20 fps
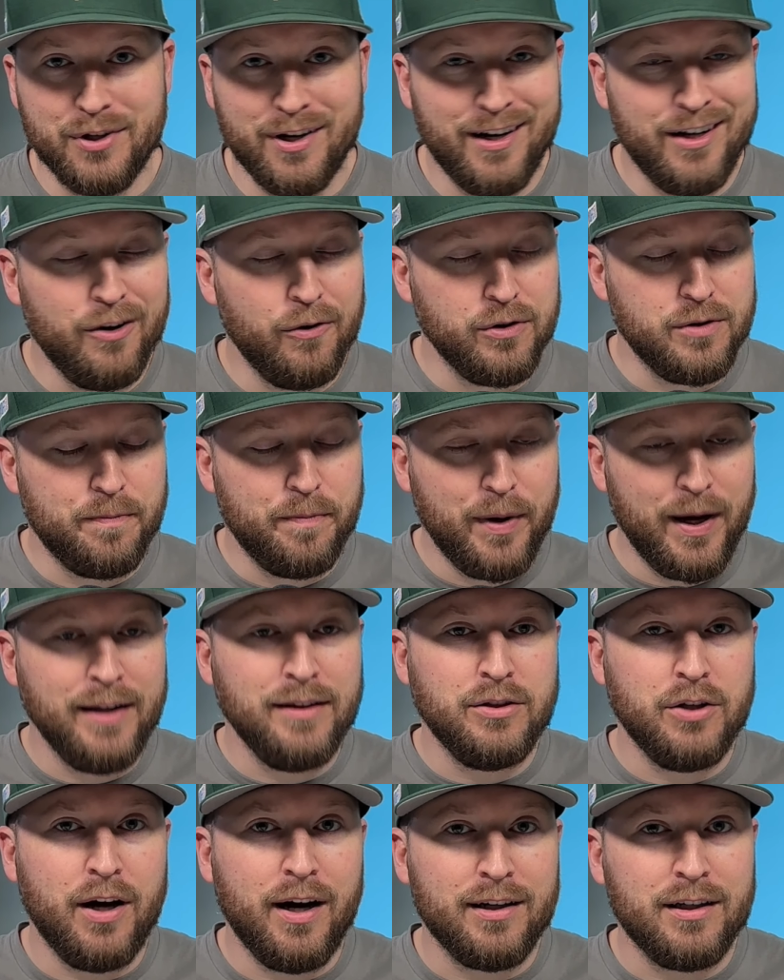And I know it's
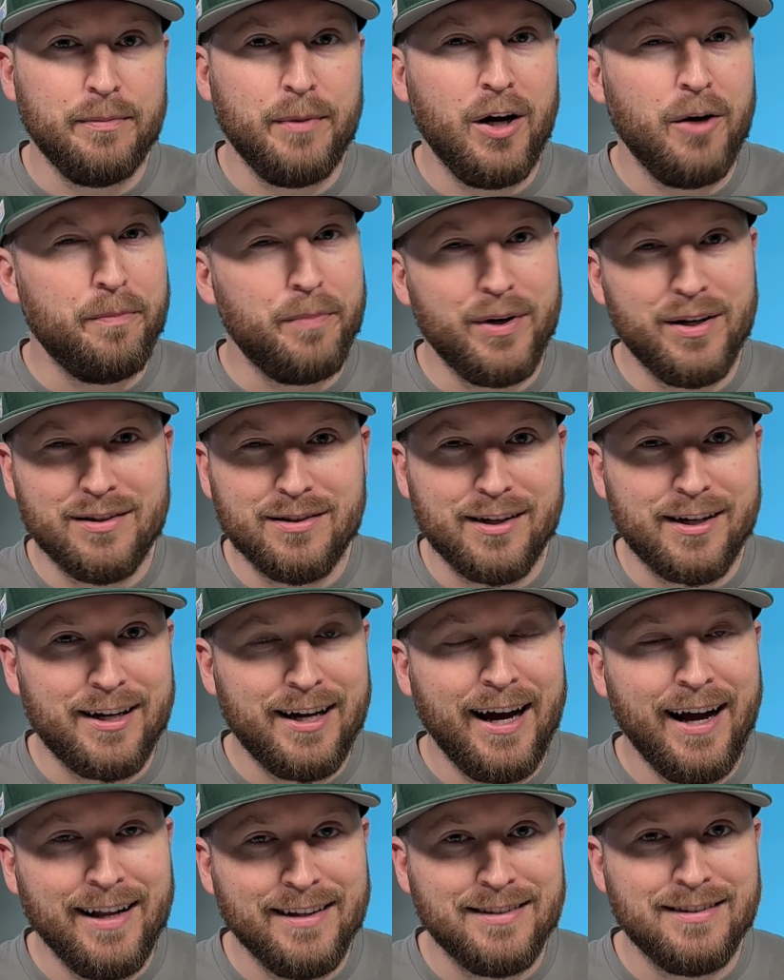been talked about, but it's a
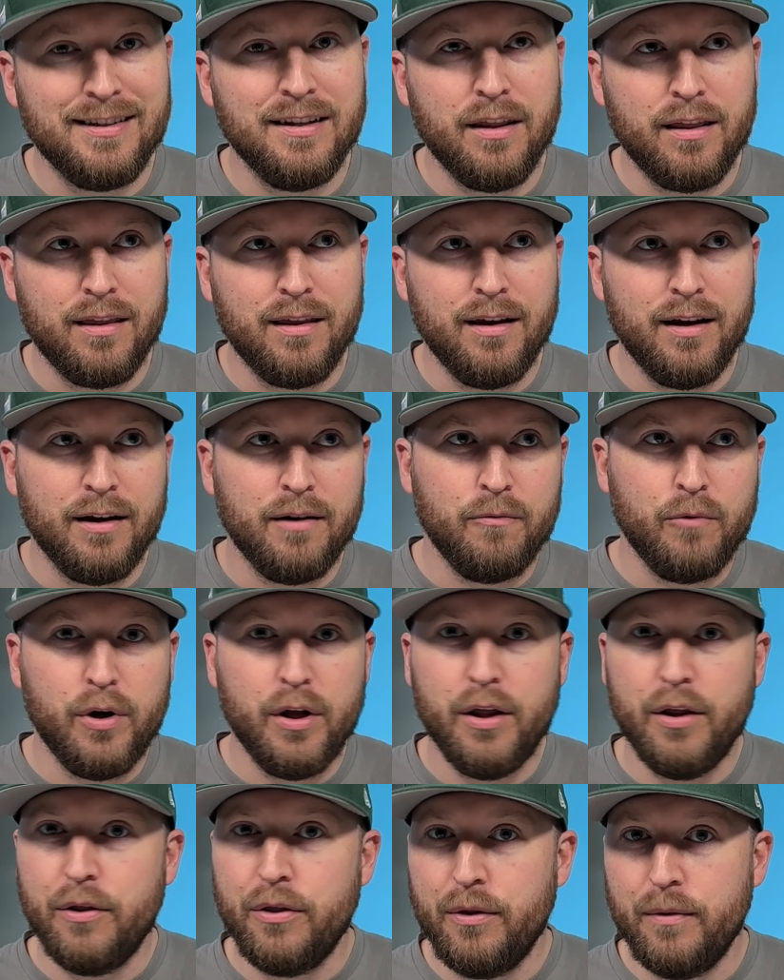constant thing
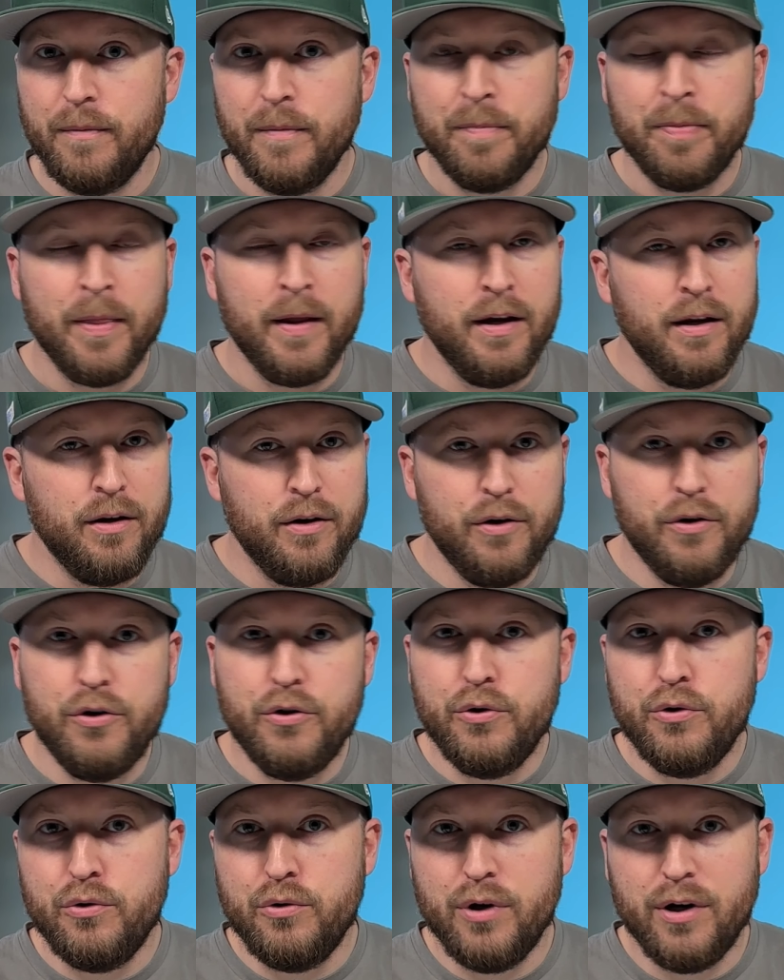with
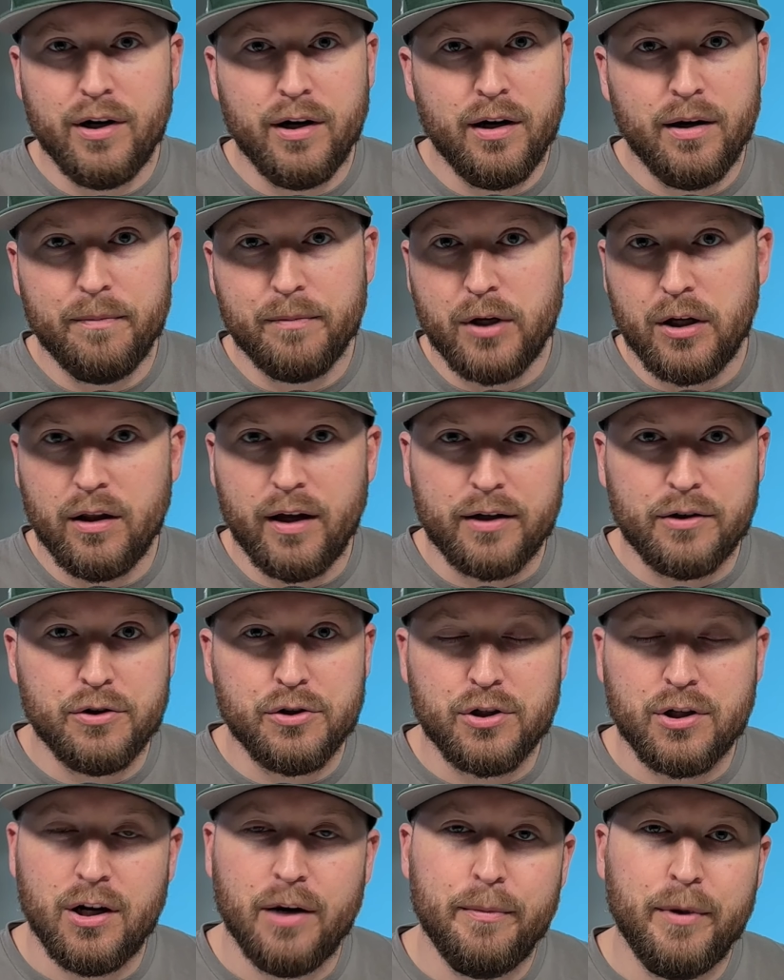new
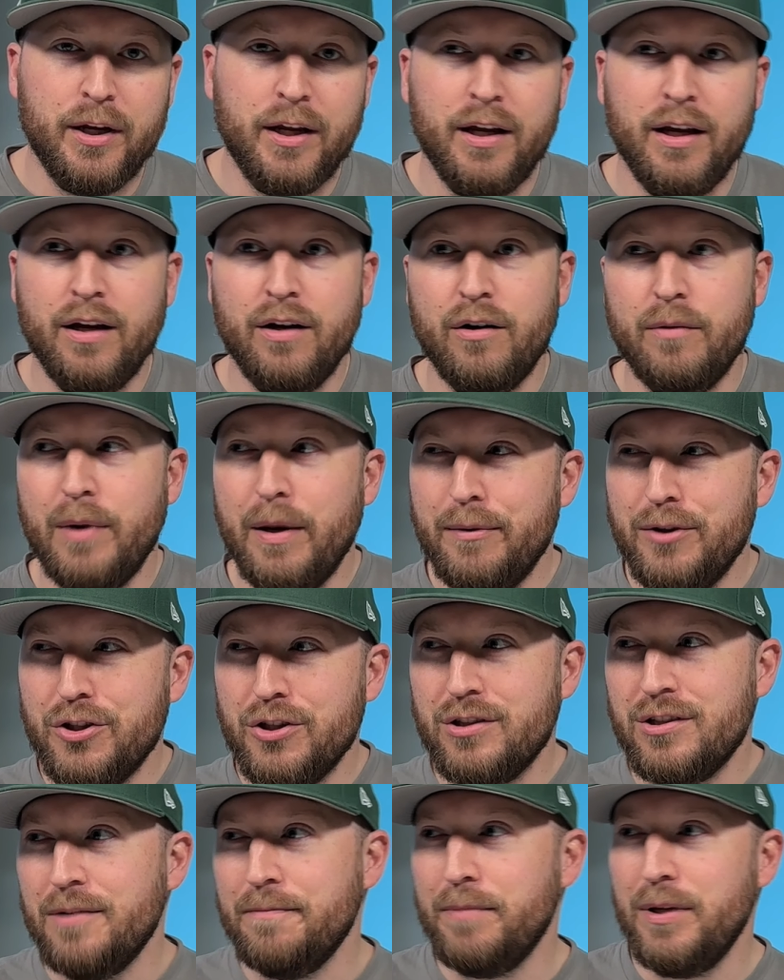collectors coming in, or maybe
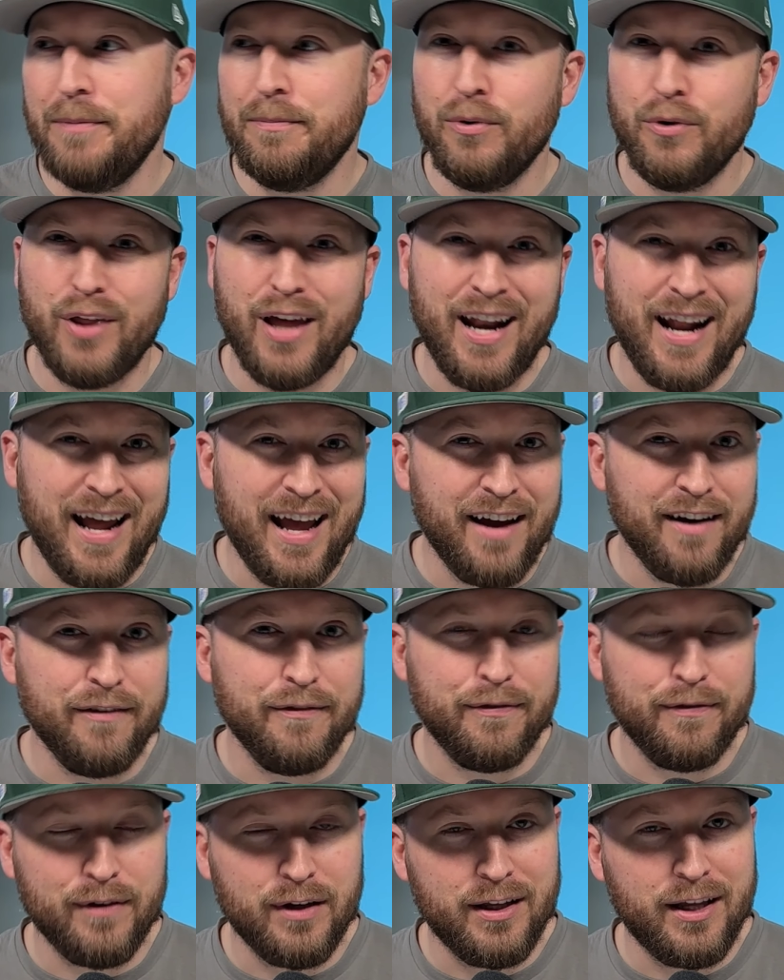just some people that
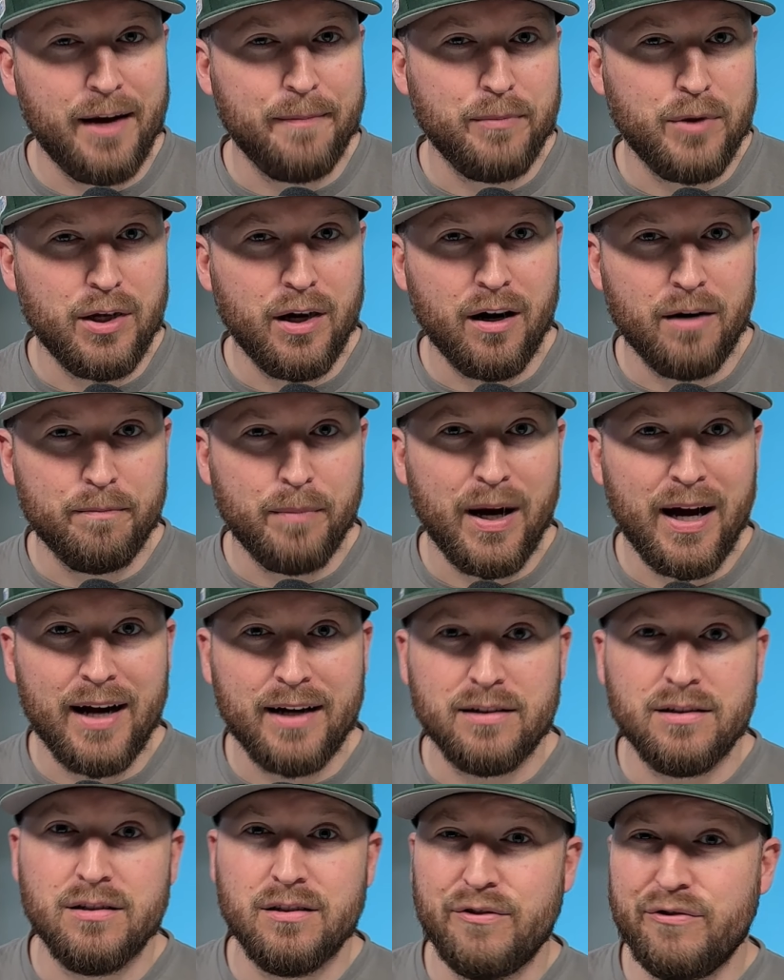have kept the art
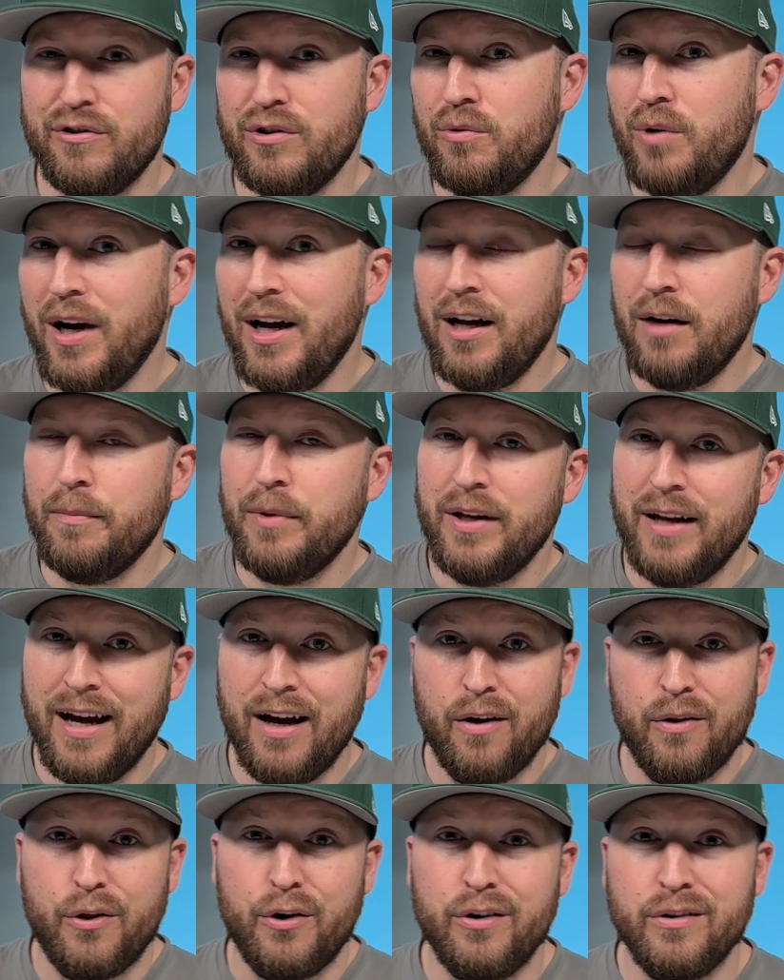boxes for a while, but
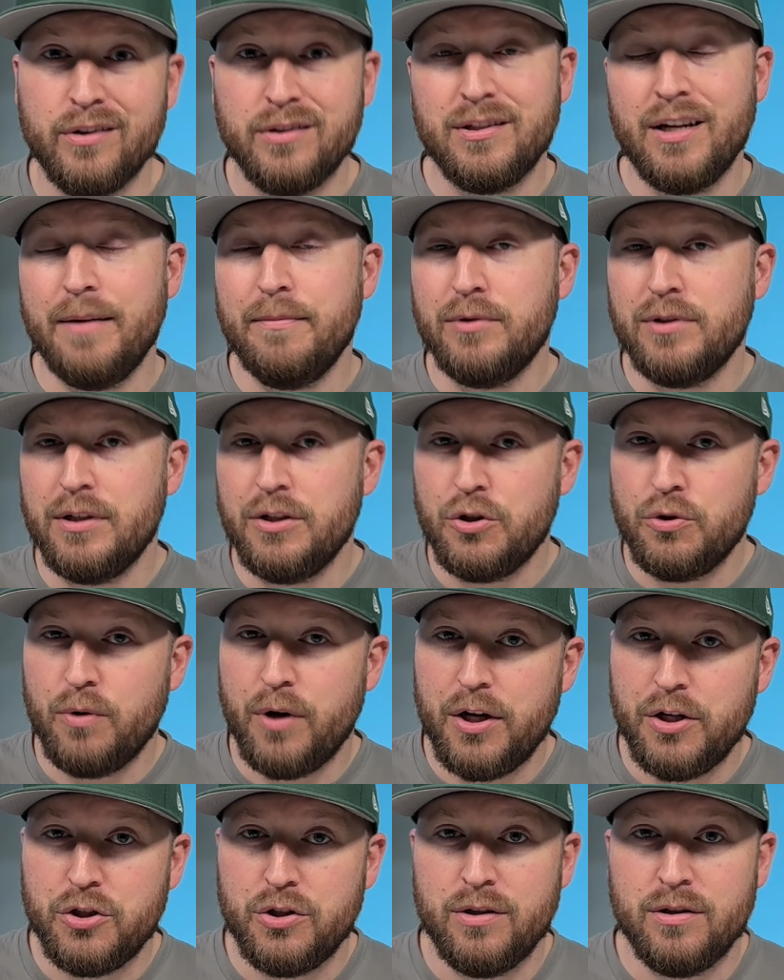now they're in the same
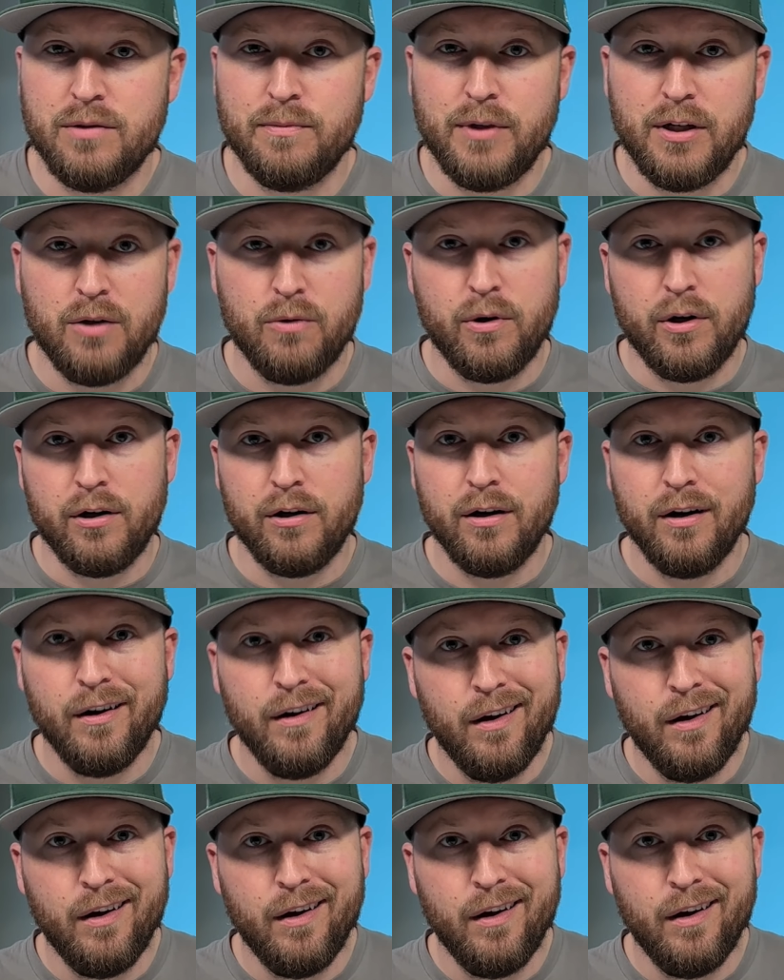situation as me where